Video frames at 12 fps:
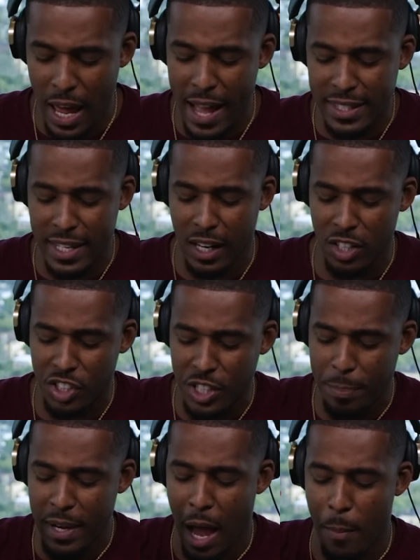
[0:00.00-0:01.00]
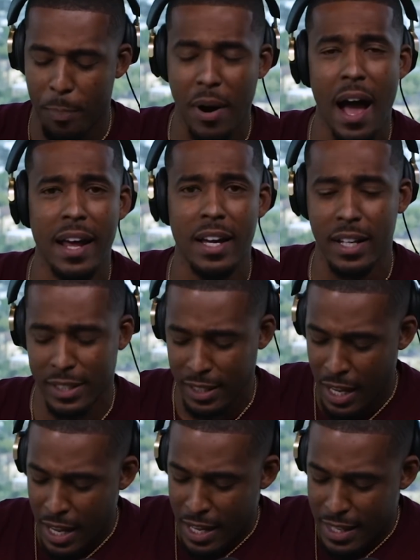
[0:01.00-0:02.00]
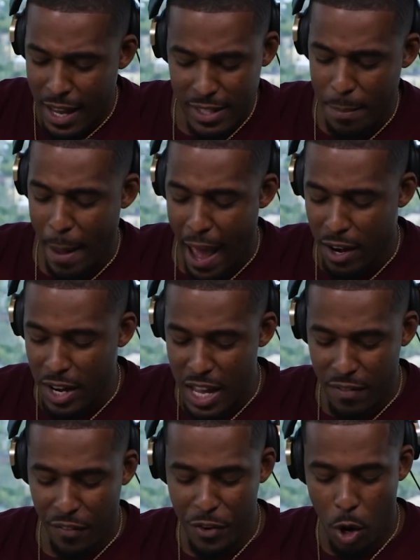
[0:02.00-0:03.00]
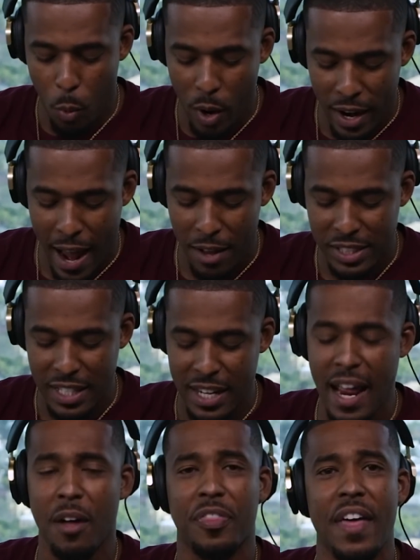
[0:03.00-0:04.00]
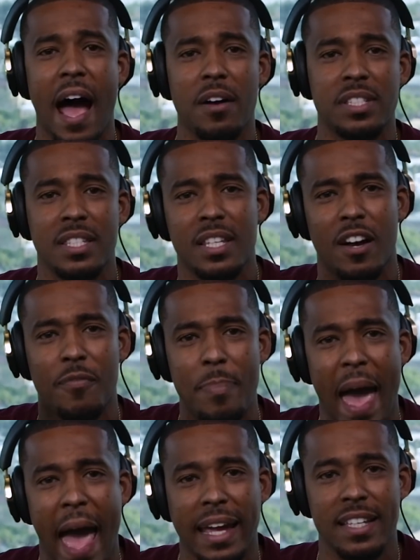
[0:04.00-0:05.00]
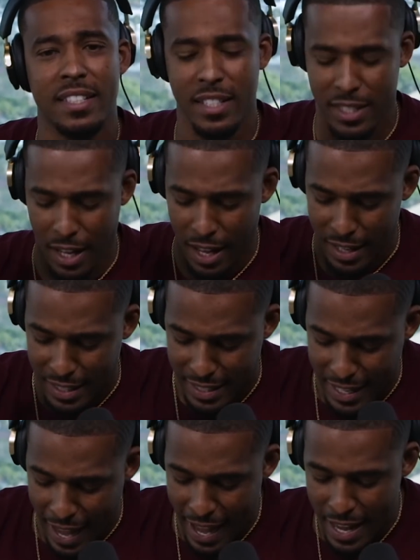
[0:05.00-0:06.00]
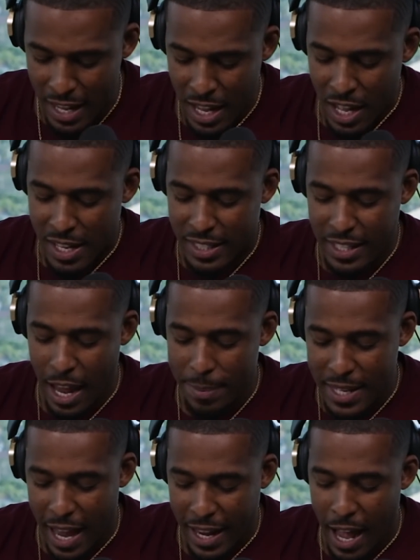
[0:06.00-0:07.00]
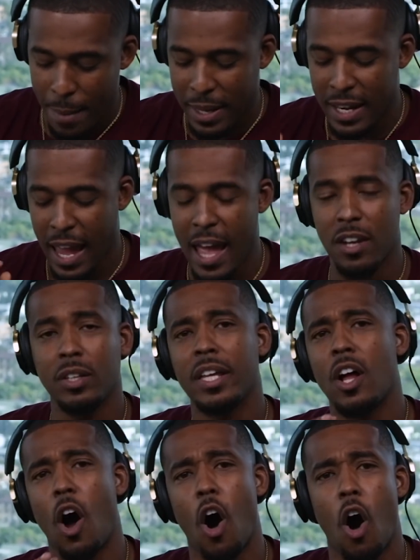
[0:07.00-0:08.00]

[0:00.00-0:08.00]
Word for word: online sellers shipping out products, doesn't matter. Even if you're a warehouse sending out thousands of packages a day, stamps.com can handle it